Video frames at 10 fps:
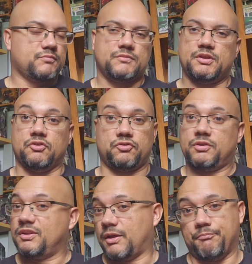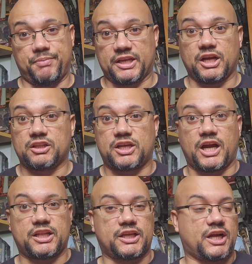He's a big gun guy
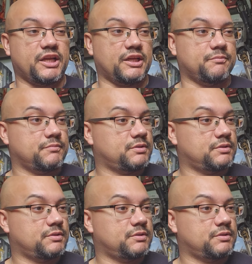like I am.